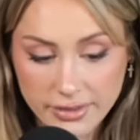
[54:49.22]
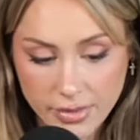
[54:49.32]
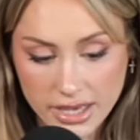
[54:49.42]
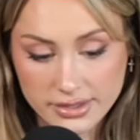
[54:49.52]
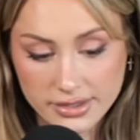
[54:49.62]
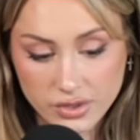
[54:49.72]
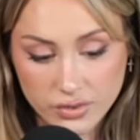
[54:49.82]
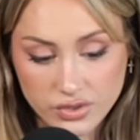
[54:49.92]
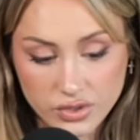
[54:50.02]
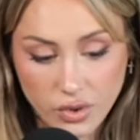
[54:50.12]
him as his
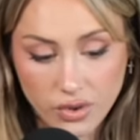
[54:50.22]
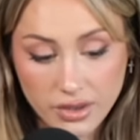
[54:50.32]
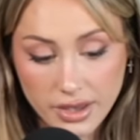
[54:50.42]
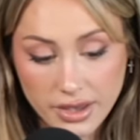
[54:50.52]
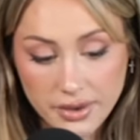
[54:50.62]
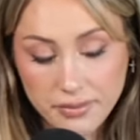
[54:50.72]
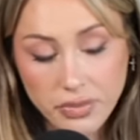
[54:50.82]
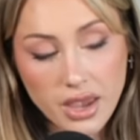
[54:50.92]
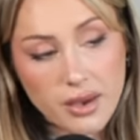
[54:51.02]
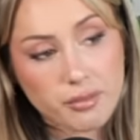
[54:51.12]
own soul
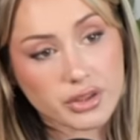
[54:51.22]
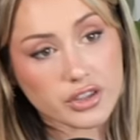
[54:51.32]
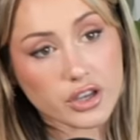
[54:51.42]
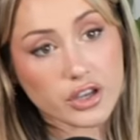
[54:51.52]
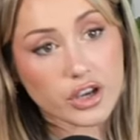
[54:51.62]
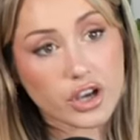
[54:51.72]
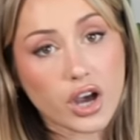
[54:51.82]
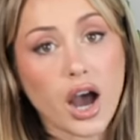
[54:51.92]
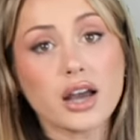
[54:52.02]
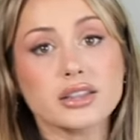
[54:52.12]
but the
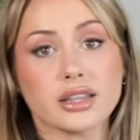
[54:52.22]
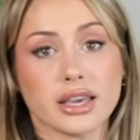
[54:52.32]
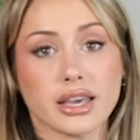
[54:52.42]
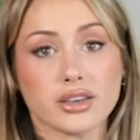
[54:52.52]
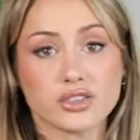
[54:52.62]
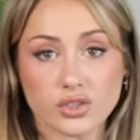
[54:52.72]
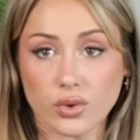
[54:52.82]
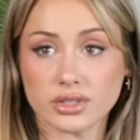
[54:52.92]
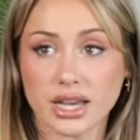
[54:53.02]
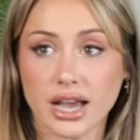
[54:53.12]
godly
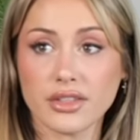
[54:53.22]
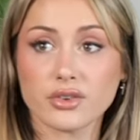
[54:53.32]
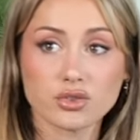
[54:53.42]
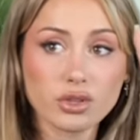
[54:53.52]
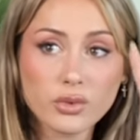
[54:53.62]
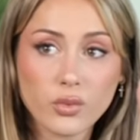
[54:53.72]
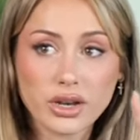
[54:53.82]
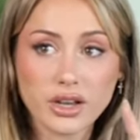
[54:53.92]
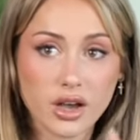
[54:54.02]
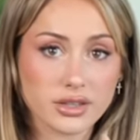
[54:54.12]
soul tie, there's only
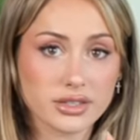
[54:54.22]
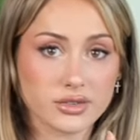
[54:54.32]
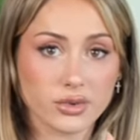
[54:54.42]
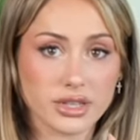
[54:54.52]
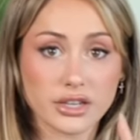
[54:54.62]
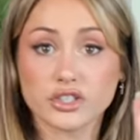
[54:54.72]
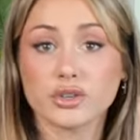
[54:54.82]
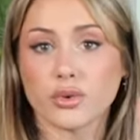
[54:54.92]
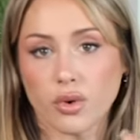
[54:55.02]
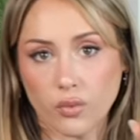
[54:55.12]
one godly soul tie,
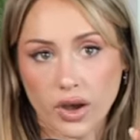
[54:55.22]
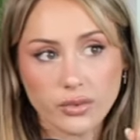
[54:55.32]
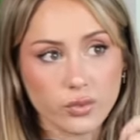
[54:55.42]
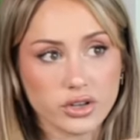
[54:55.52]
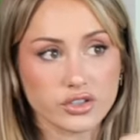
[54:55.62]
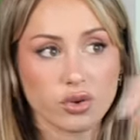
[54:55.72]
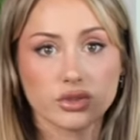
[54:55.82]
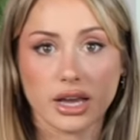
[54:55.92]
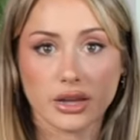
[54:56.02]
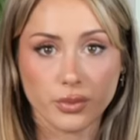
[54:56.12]
two. One, we're soul
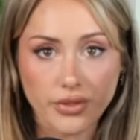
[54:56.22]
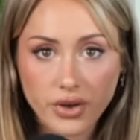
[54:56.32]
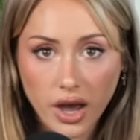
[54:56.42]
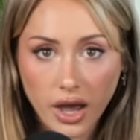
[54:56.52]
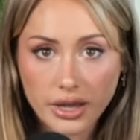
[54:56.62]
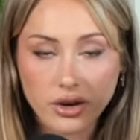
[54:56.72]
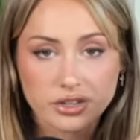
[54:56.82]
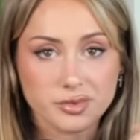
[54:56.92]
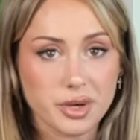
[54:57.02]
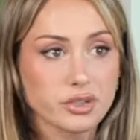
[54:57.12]
tied with God,
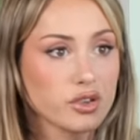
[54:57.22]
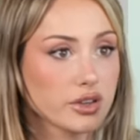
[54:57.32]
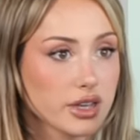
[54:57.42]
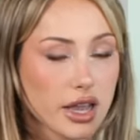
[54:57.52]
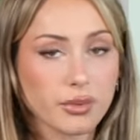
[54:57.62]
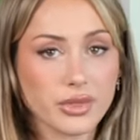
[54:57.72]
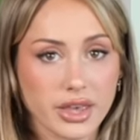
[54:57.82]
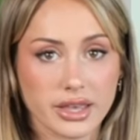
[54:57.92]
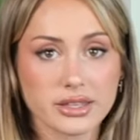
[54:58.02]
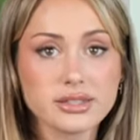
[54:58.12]
our spirits are tied with
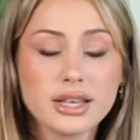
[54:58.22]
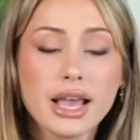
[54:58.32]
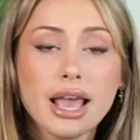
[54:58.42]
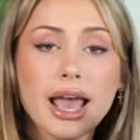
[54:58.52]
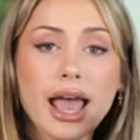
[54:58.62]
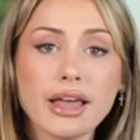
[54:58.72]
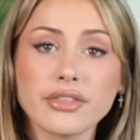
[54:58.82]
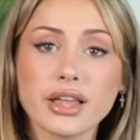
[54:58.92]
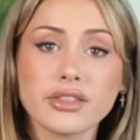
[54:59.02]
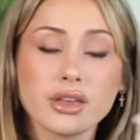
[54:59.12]
His.
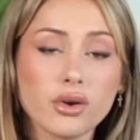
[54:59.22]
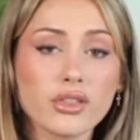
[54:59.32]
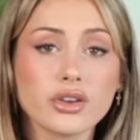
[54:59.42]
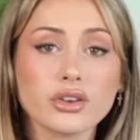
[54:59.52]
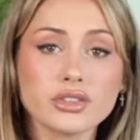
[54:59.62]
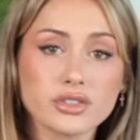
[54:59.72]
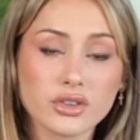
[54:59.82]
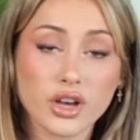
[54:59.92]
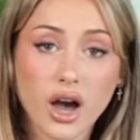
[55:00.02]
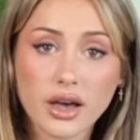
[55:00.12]
And then the other
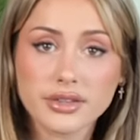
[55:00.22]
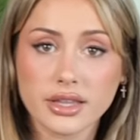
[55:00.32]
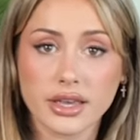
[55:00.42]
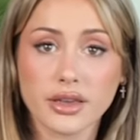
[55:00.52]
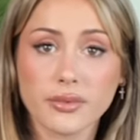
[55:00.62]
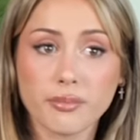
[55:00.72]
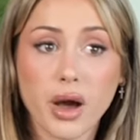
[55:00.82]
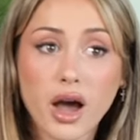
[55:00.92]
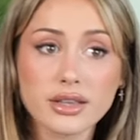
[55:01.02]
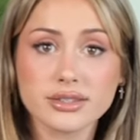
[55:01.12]
godly,
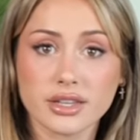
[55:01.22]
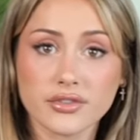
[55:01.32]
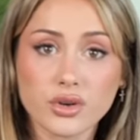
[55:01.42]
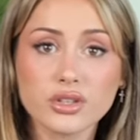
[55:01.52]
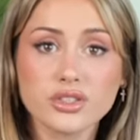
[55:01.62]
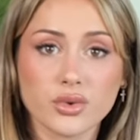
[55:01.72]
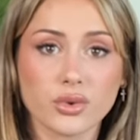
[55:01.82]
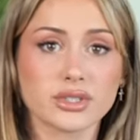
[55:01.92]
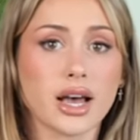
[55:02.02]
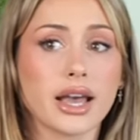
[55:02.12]
positive, good
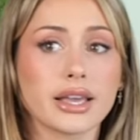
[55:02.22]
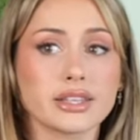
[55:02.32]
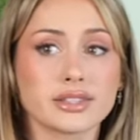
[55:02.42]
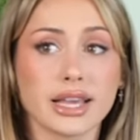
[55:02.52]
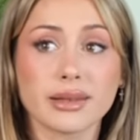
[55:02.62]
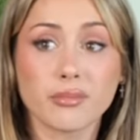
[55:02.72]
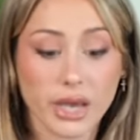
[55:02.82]
soul tie is in